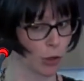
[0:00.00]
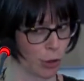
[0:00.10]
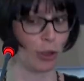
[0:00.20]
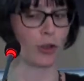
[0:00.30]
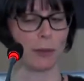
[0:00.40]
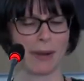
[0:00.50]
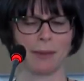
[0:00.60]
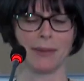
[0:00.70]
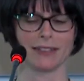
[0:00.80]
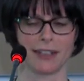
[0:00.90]
your local
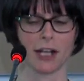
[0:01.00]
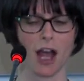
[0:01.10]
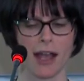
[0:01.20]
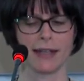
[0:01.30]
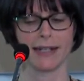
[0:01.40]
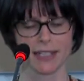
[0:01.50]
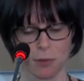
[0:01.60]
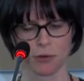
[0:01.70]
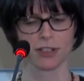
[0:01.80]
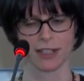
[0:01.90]
paramilitary guy, and it is
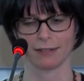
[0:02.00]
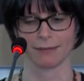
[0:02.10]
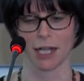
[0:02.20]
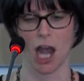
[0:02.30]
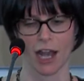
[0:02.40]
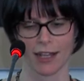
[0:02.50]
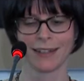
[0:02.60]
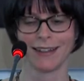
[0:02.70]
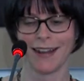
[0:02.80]
mostly a guy.